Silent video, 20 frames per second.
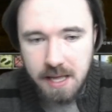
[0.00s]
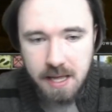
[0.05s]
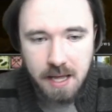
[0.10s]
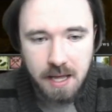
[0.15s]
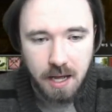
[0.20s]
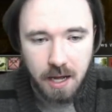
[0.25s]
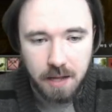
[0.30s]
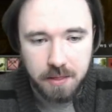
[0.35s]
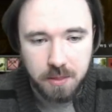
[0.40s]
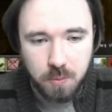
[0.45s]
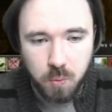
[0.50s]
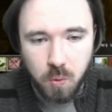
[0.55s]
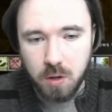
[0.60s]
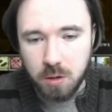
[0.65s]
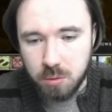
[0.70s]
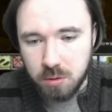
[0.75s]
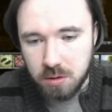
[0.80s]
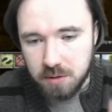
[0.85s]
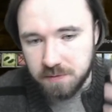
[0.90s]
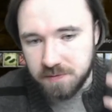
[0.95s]
The
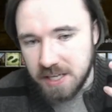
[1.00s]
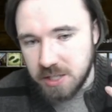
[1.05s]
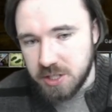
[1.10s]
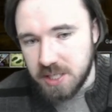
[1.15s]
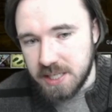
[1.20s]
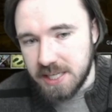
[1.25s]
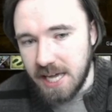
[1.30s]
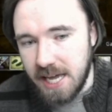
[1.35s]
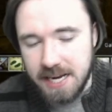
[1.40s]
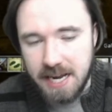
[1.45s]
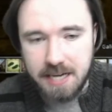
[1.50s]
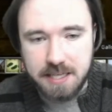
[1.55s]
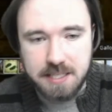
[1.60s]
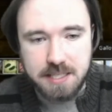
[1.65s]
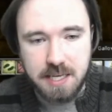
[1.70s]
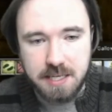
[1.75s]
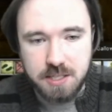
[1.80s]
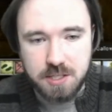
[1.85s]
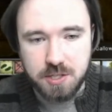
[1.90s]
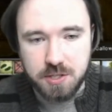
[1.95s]
Warlock will eventually gain
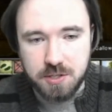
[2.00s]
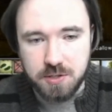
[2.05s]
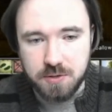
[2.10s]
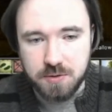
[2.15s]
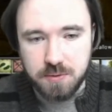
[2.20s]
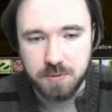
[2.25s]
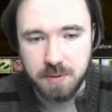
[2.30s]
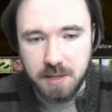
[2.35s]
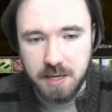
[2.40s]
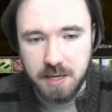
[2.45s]
access to